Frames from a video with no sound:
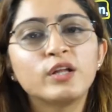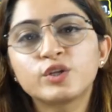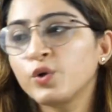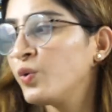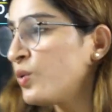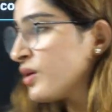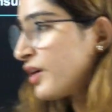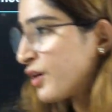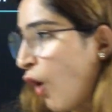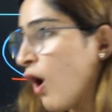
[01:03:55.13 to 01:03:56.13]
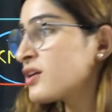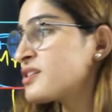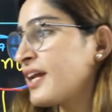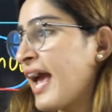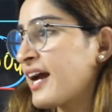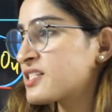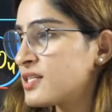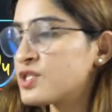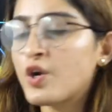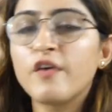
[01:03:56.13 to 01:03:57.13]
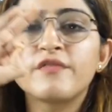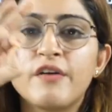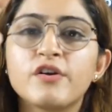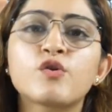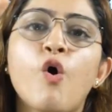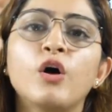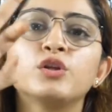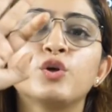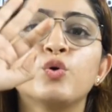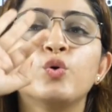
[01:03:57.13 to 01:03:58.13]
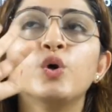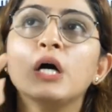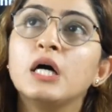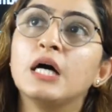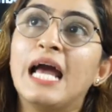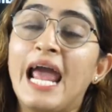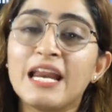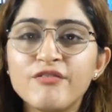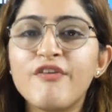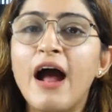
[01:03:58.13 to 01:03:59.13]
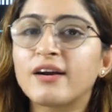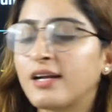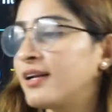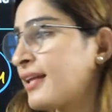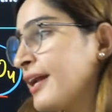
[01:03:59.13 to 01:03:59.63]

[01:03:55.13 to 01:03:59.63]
through redox reactions, you have never gone through N factor, then